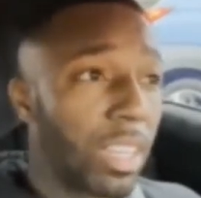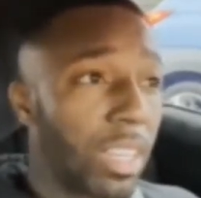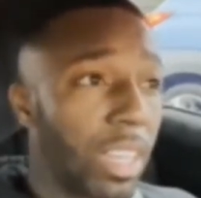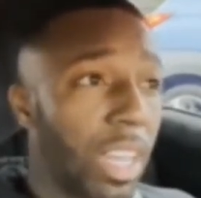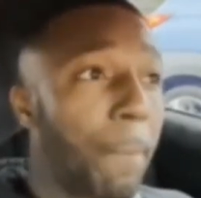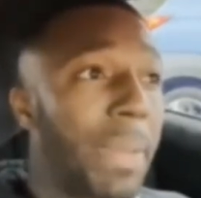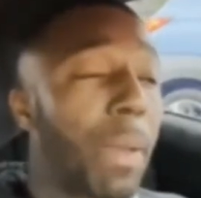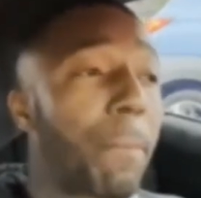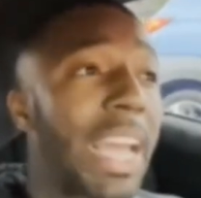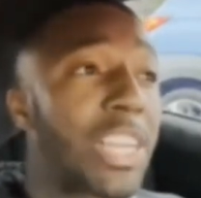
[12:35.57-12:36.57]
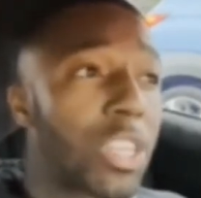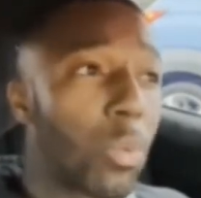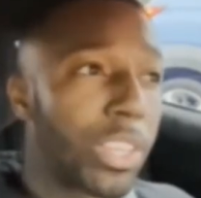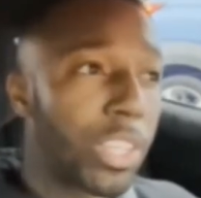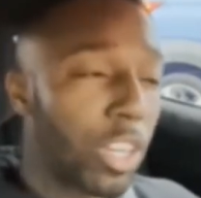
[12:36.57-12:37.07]
and being patient
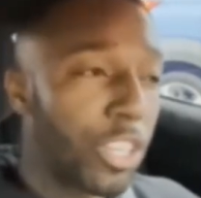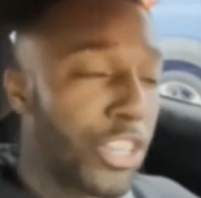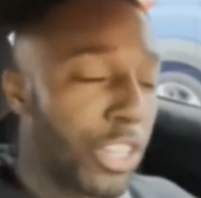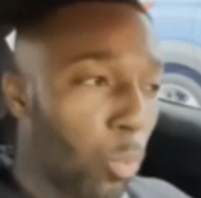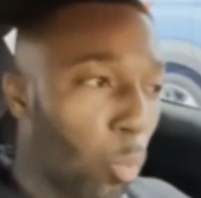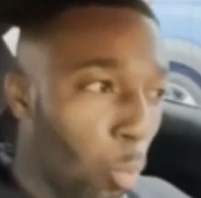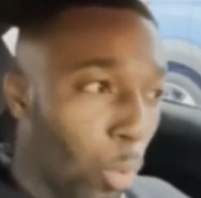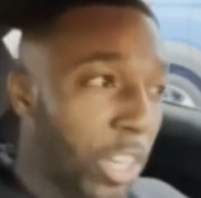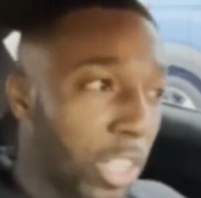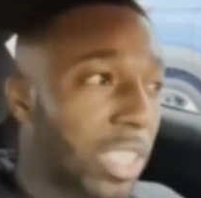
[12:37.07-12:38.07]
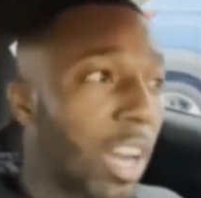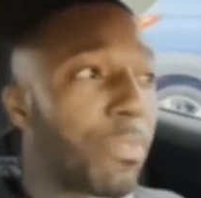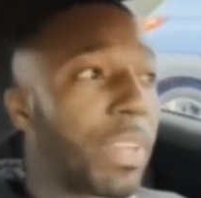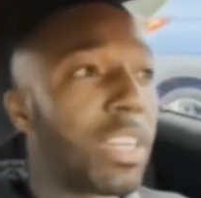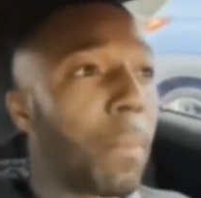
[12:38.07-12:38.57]
with yourself
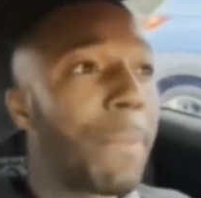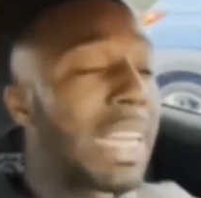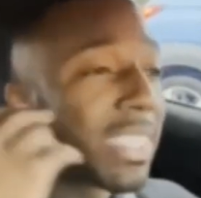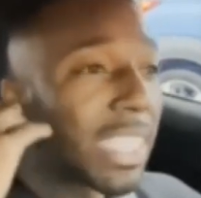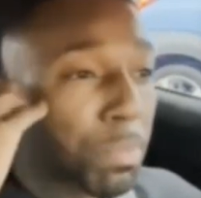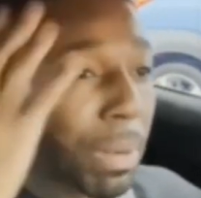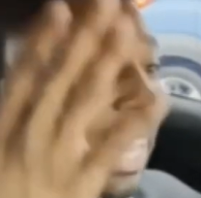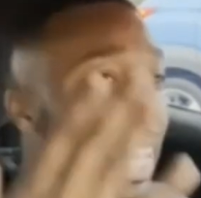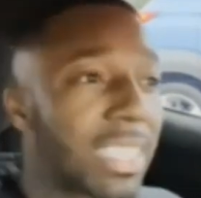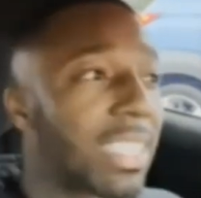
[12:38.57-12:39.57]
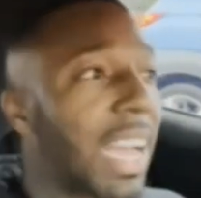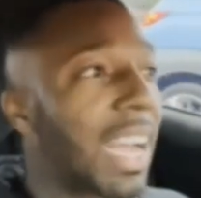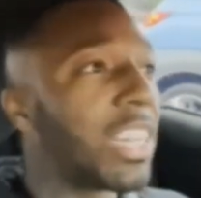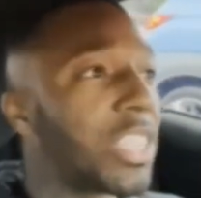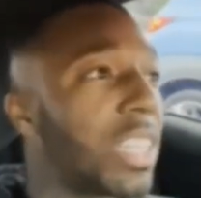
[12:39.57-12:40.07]
and your business plans and that
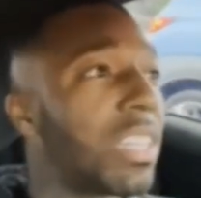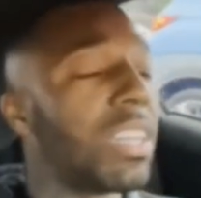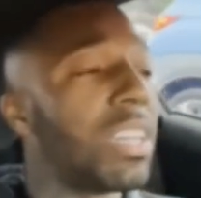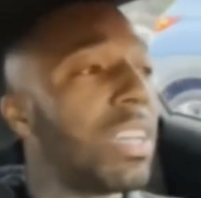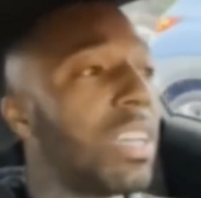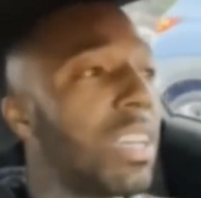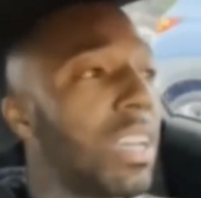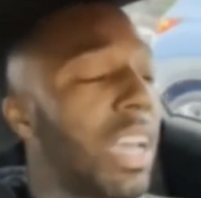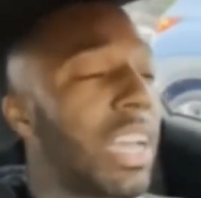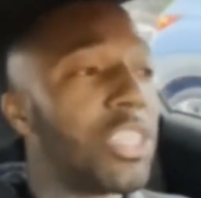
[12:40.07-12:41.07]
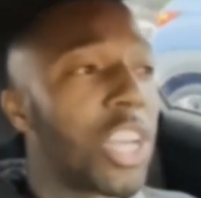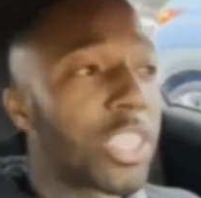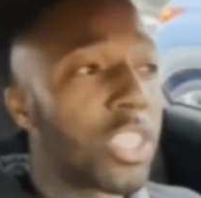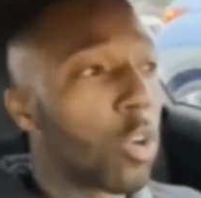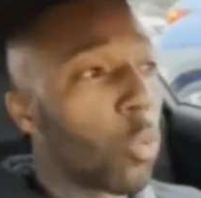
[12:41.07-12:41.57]
kind of shit. And just
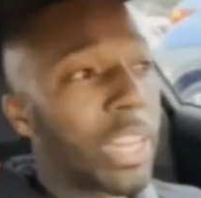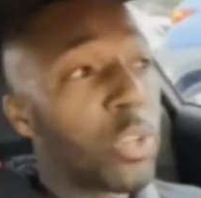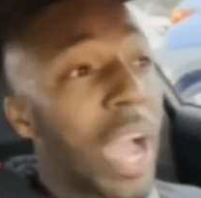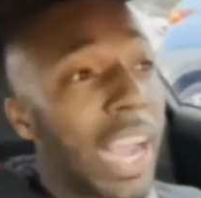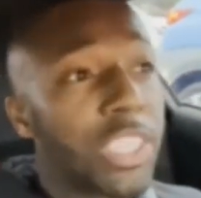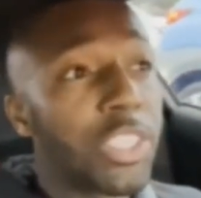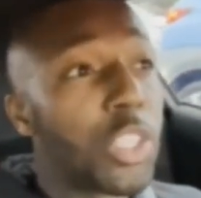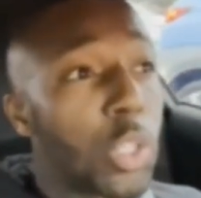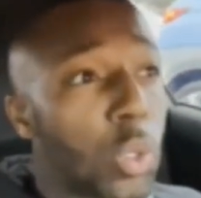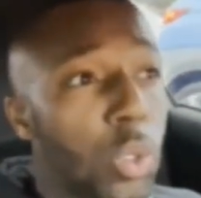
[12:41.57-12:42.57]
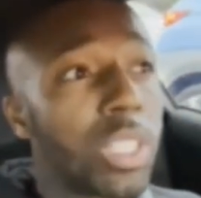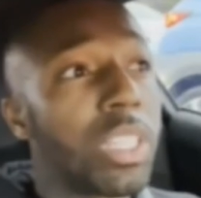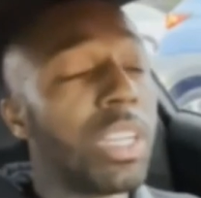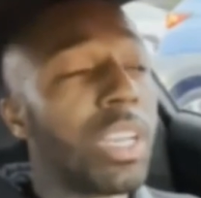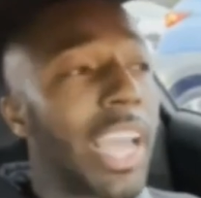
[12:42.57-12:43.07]
know when you actually do
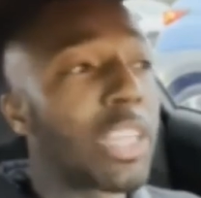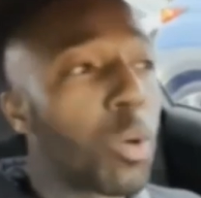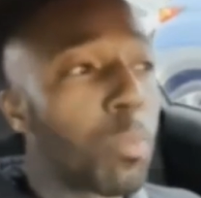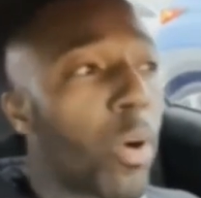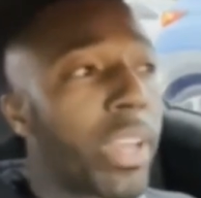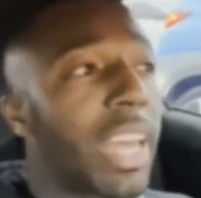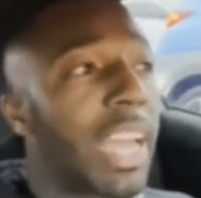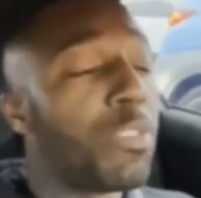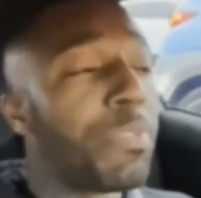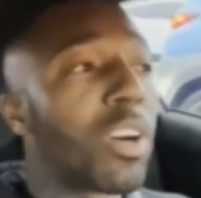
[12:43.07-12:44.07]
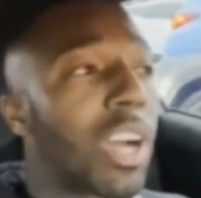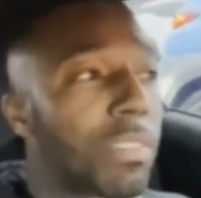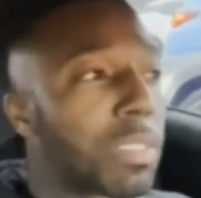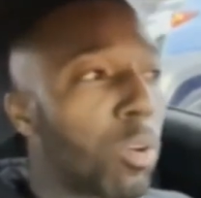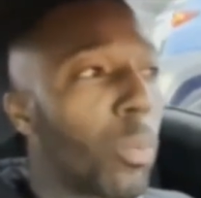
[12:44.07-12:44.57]
get to a point that you feel
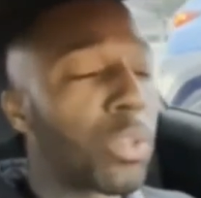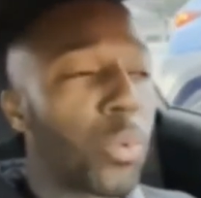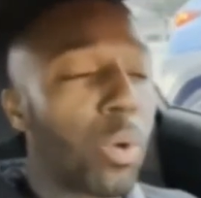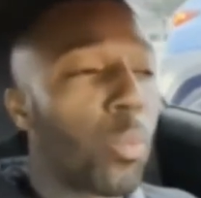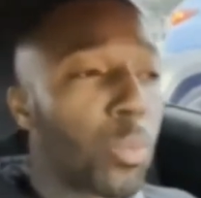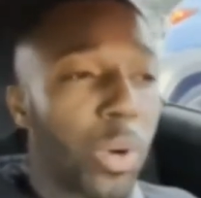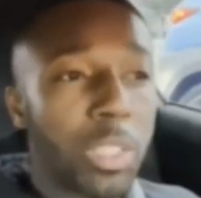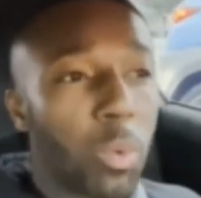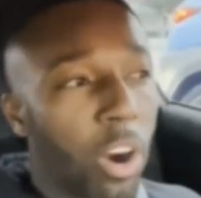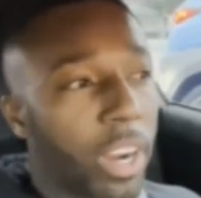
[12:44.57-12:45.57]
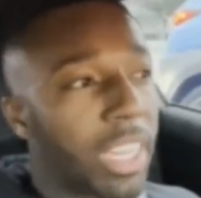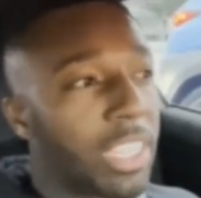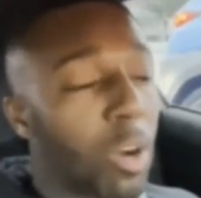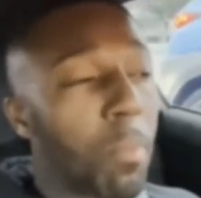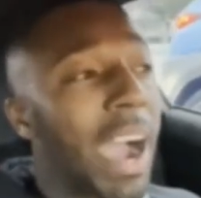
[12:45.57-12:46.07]
comfortable with where you are, and then you
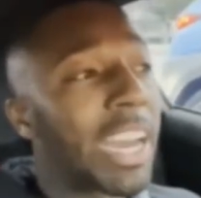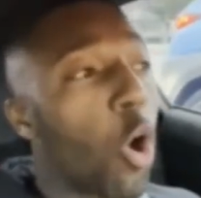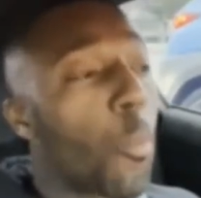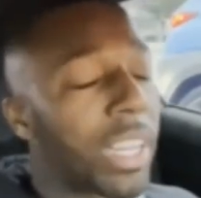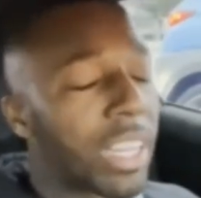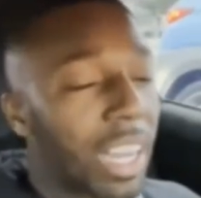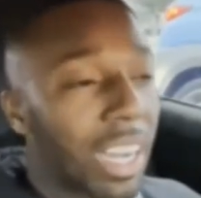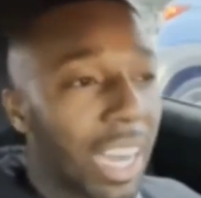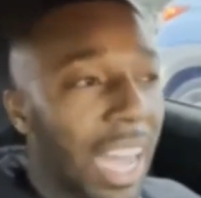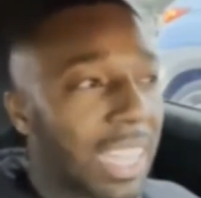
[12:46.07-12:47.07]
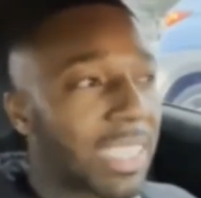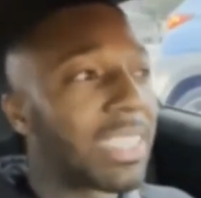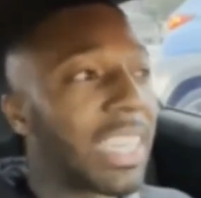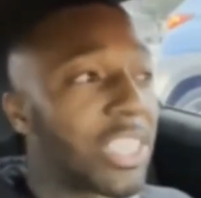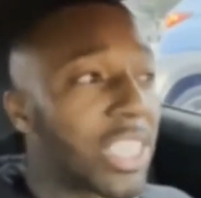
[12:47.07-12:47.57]
don't mind opening a class and
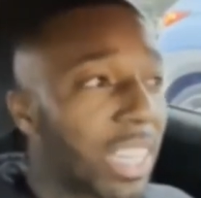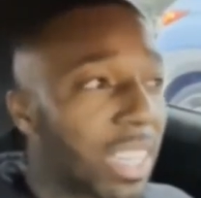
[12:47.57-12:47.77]
teaching,